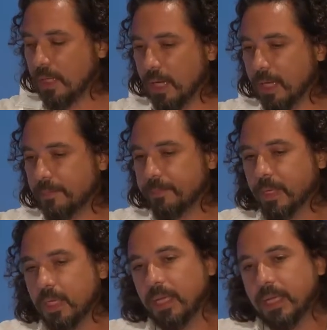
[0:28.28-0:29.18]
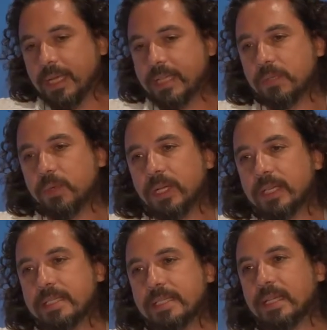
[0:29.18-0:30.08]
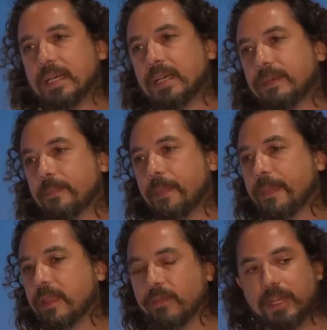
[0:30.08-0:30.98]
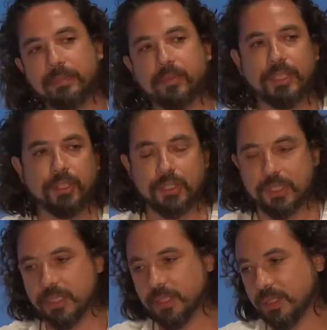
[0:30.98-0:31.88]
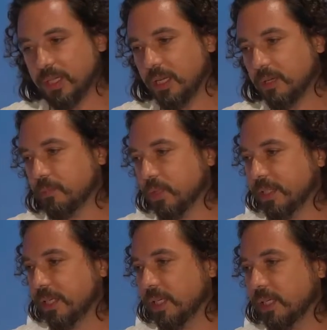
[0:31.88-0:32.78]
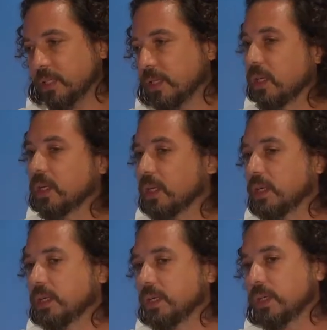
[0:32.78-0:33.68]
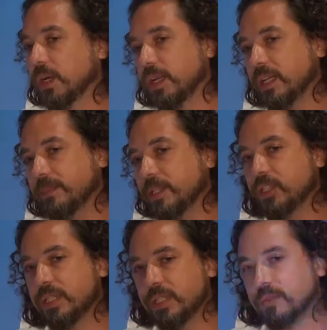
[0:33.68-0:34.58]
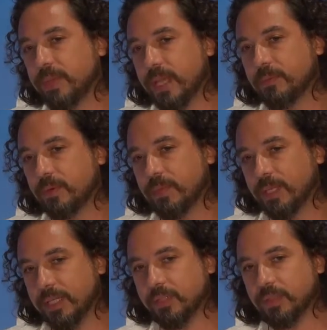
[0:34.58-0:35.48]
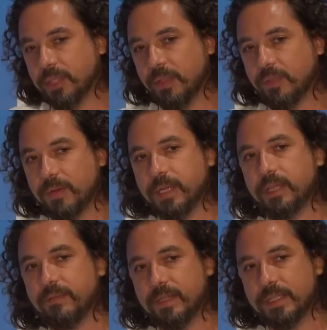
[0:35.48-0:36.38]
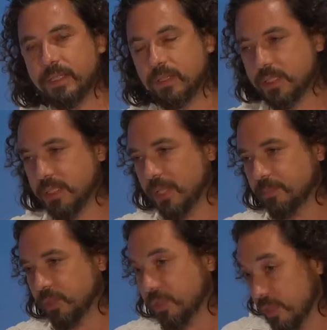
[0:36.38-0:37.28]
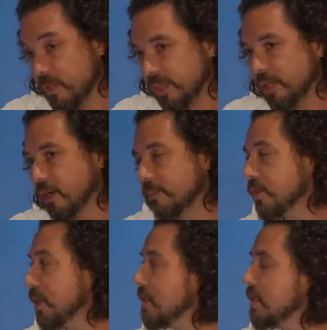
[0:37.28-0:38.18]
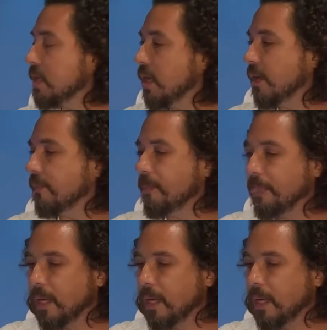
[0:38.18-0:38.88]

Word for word: um, as well as 3D um, printers that are printing not images on paper, but literally 3D physical sculpture, 3D objects. Um,